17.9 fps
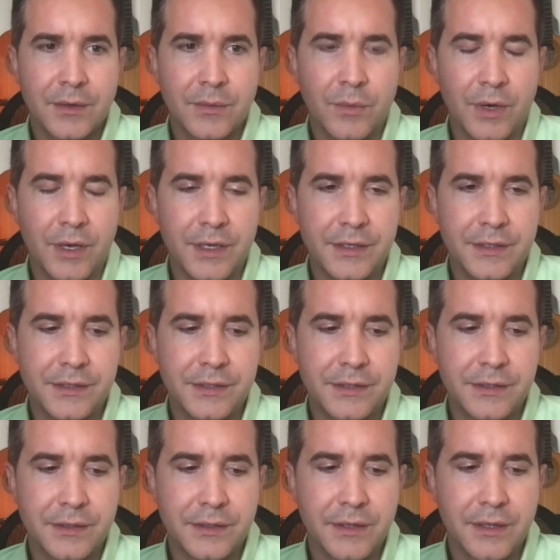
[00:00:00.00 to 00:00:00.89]

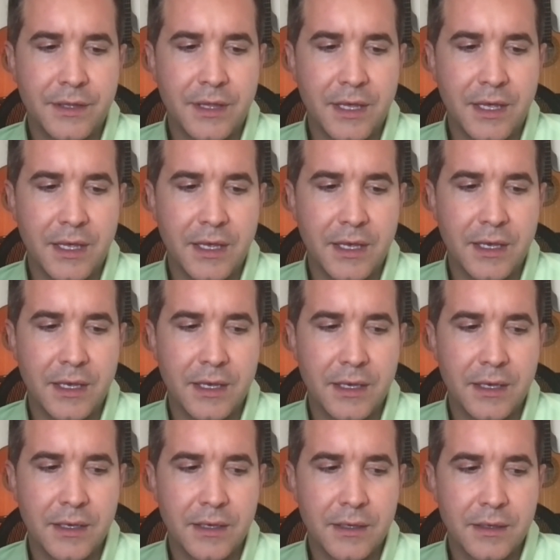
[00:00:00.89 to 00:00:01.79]
was
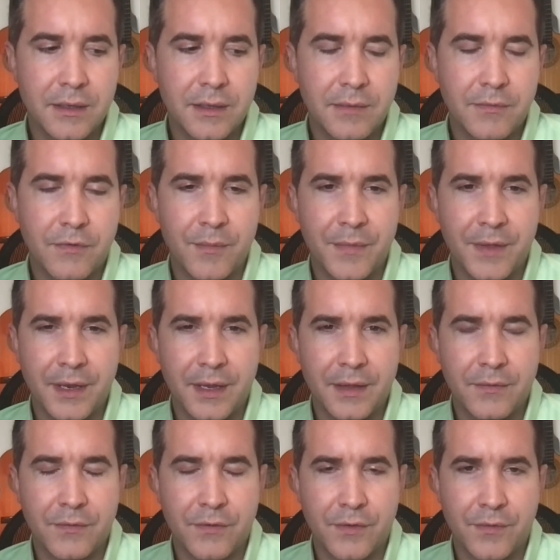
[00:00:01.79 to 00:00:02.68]
the from
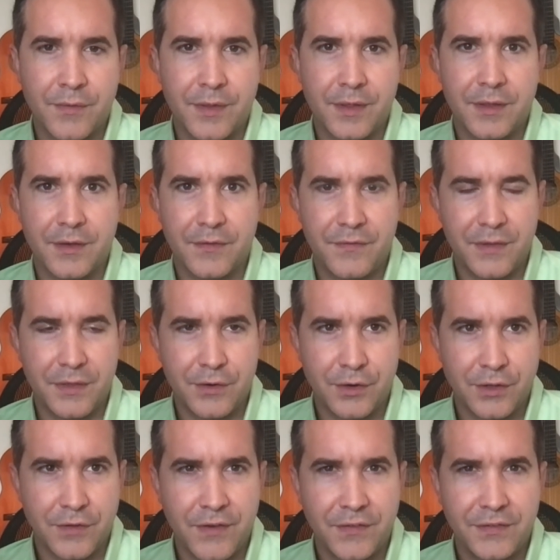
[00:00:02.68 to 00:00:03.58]
the
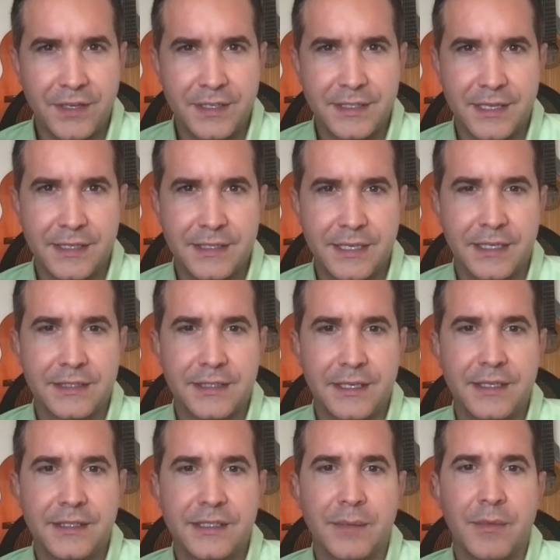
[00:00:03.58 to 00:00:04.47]
during the 50s and the
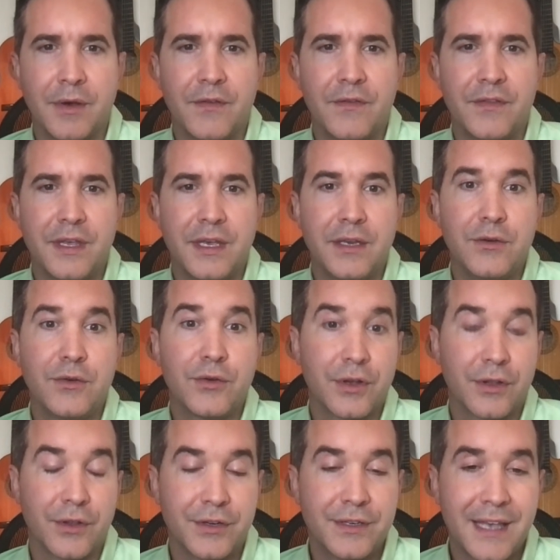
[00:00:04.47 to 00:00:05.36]
60s, some of the
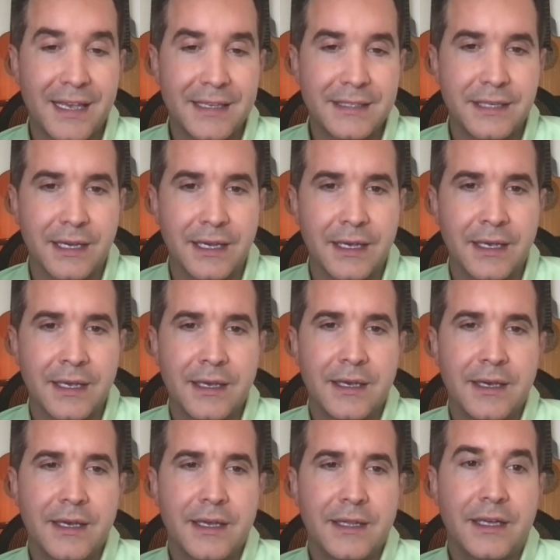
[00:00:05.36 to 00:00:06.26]
nuclear testing
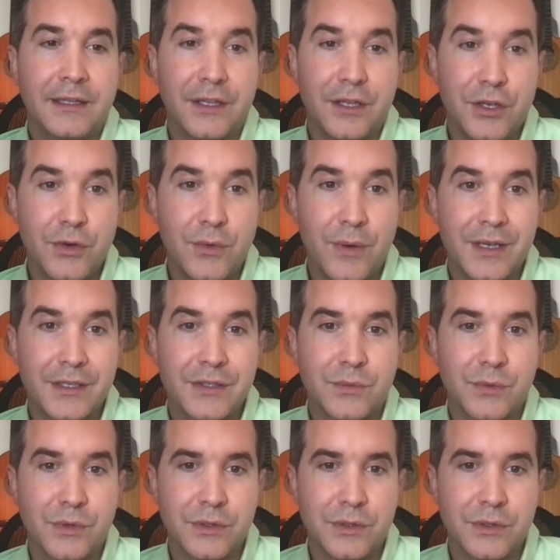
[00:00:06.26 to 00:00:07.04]
that the U.S.